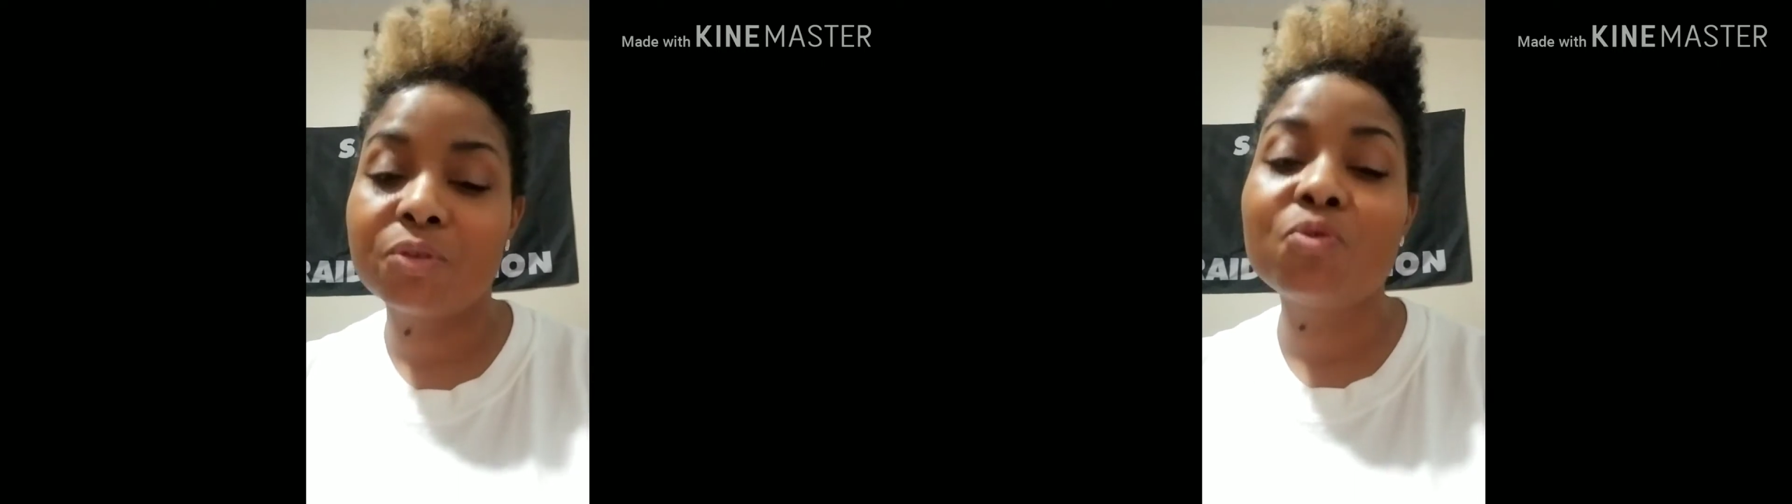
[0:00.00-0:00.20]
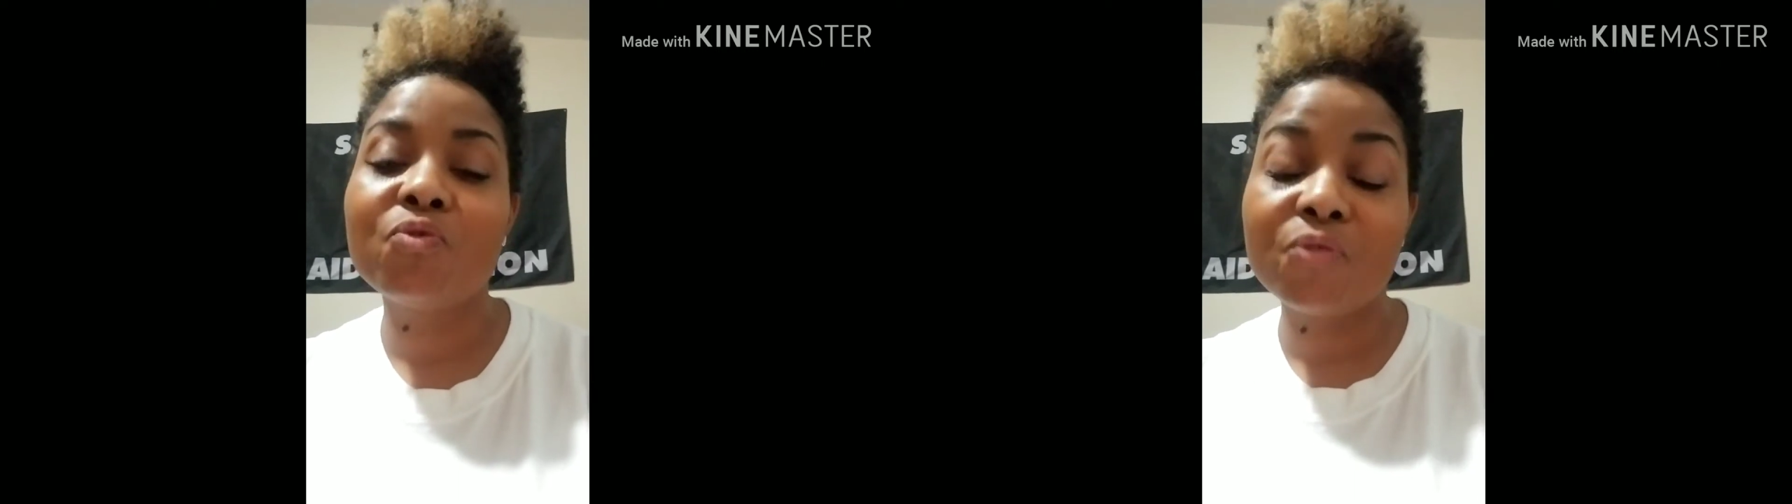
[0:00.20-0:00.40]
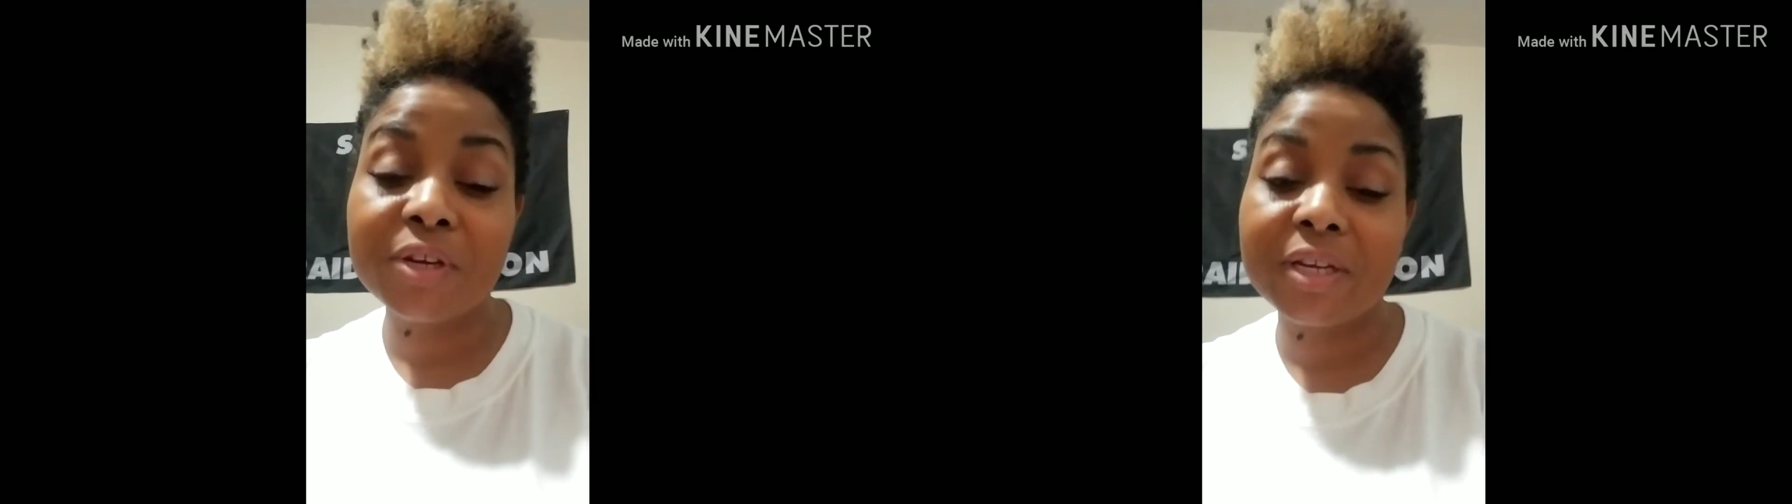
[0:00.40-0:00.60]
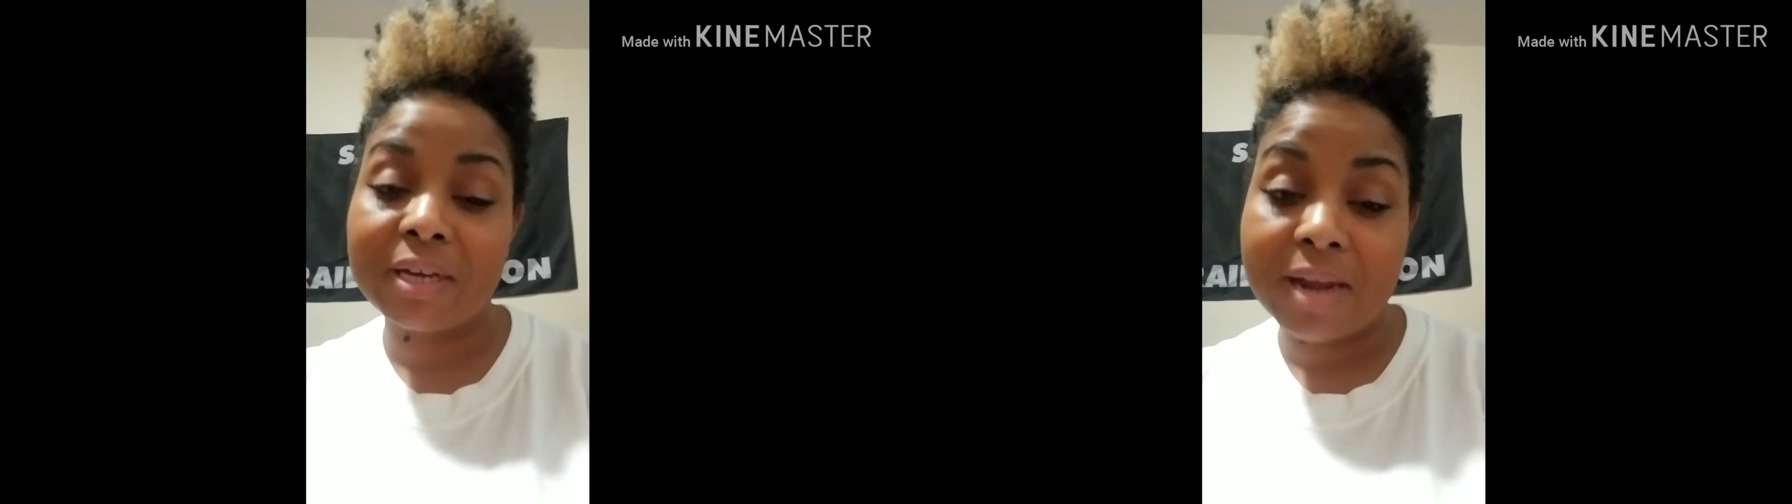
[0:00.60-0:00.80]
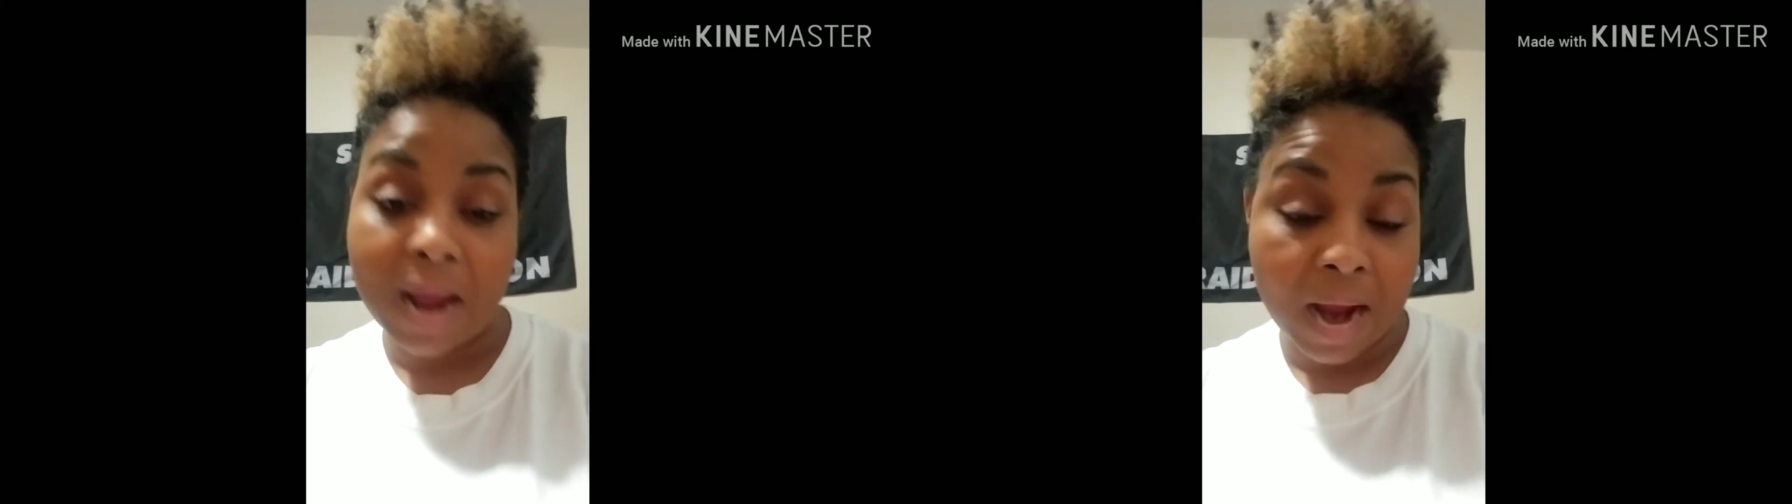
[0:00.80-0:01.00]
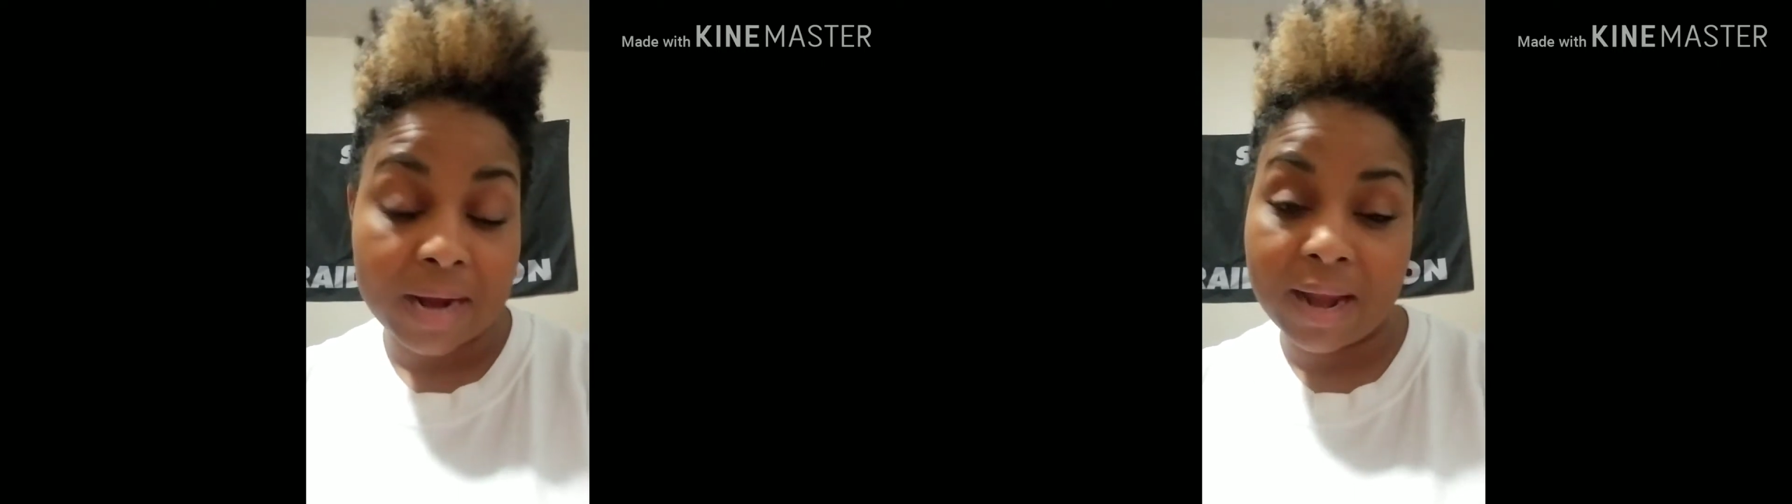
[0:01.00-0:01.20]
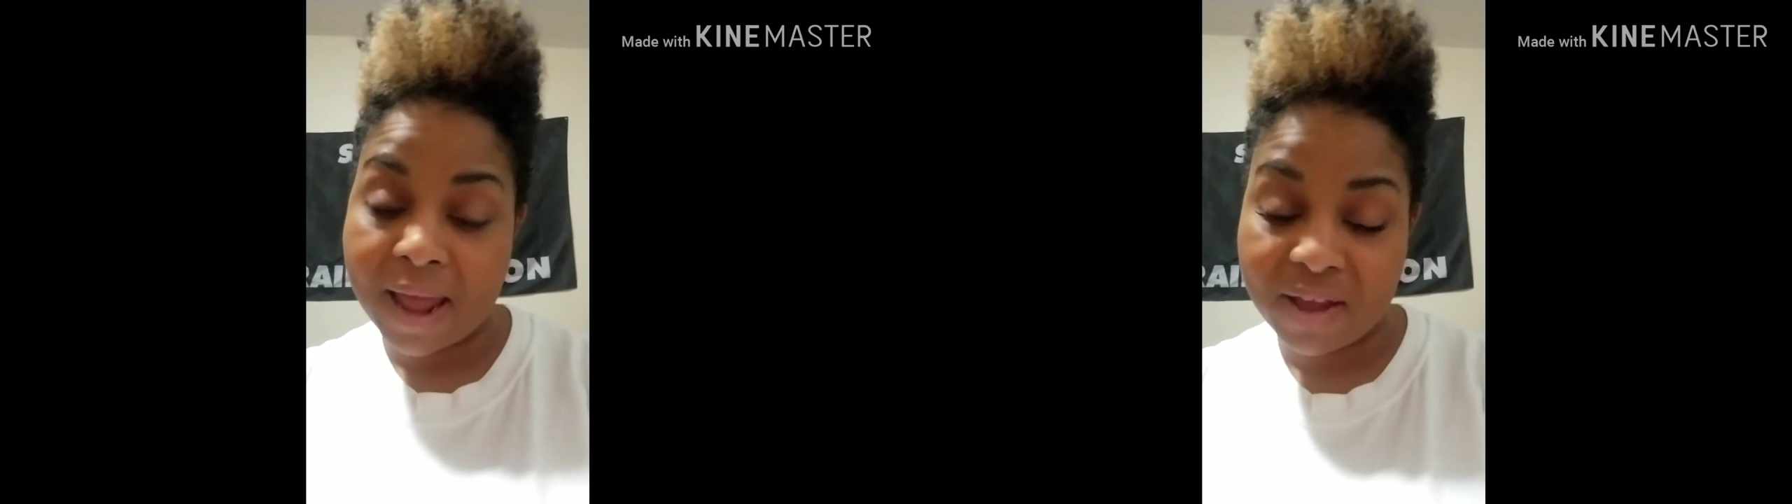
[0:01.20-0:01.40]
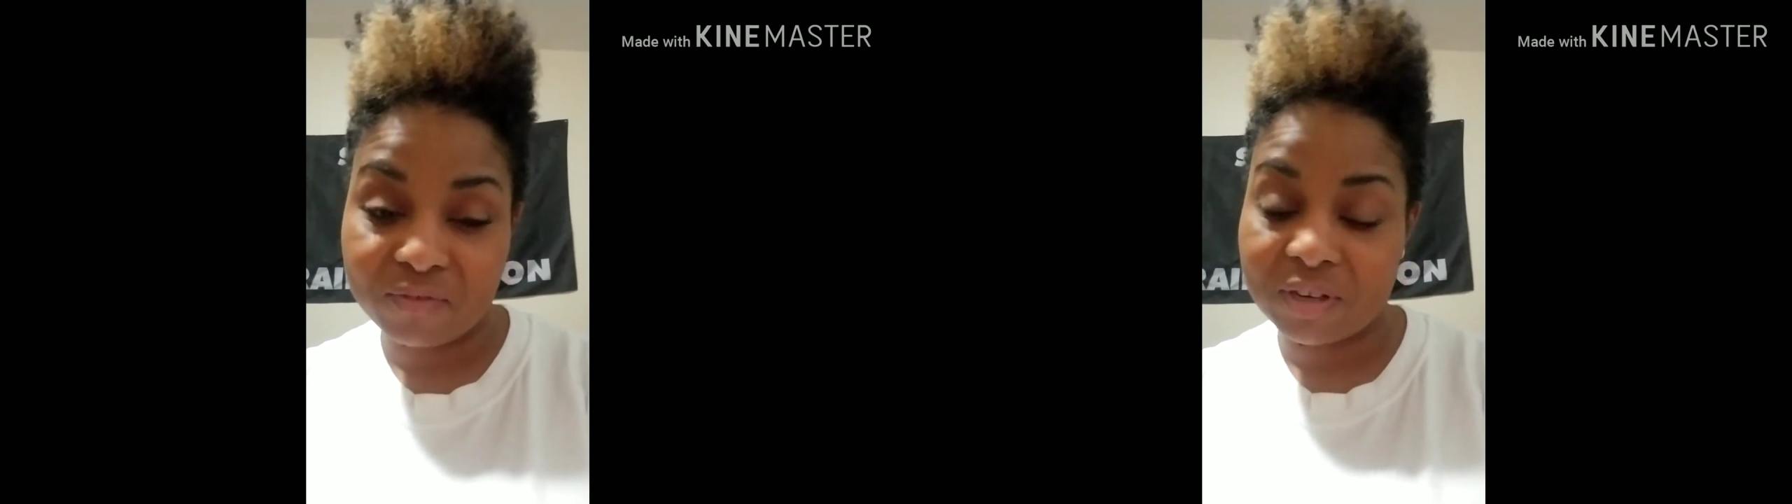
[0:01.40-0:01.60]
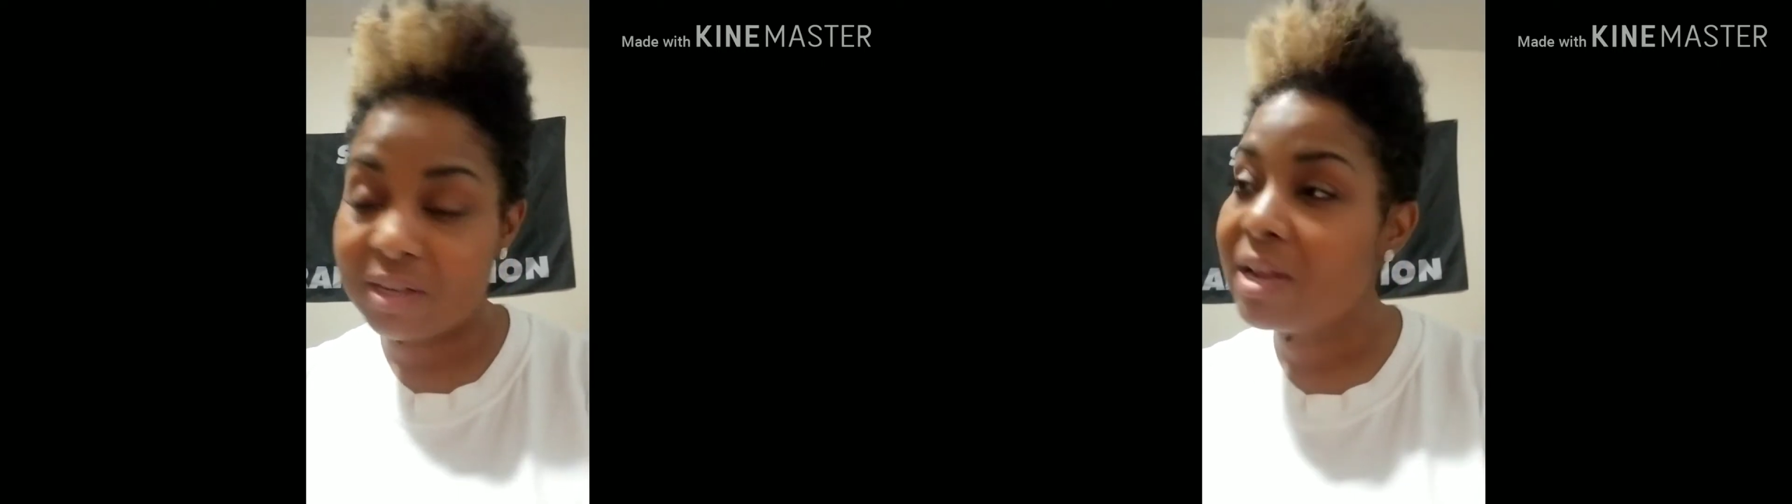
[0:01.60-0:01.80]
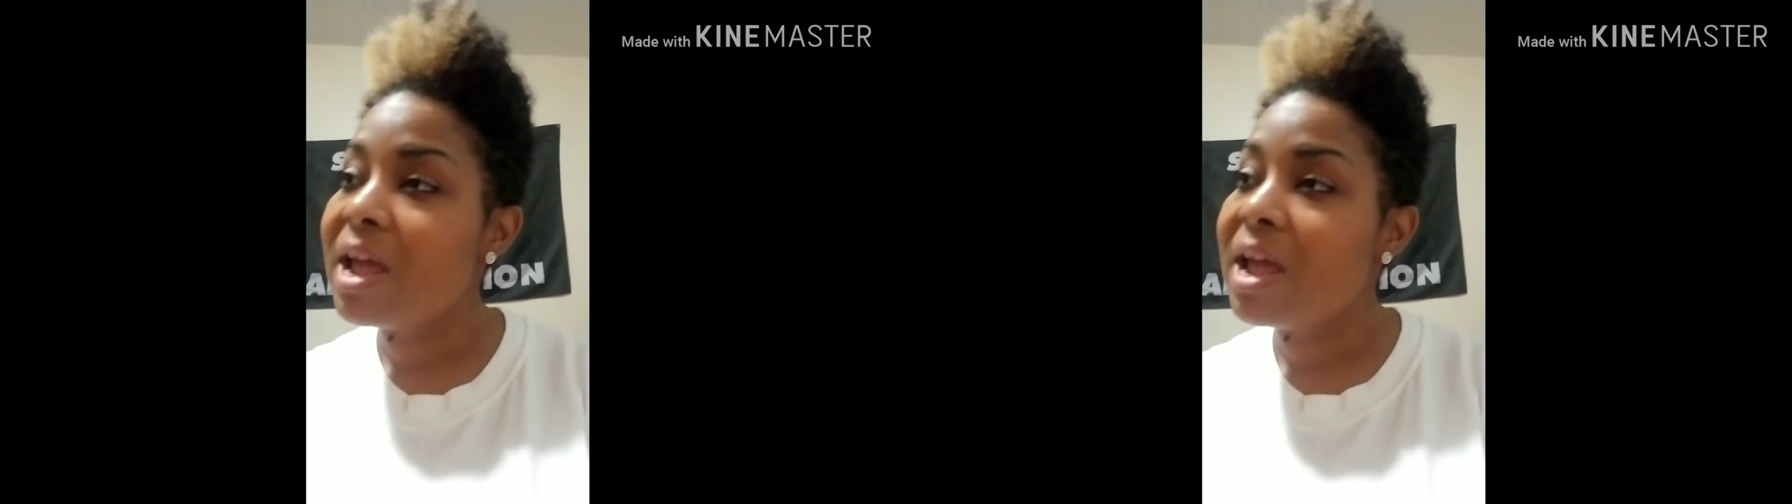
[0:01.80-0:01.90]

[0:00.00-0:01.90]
to freaking die laughing.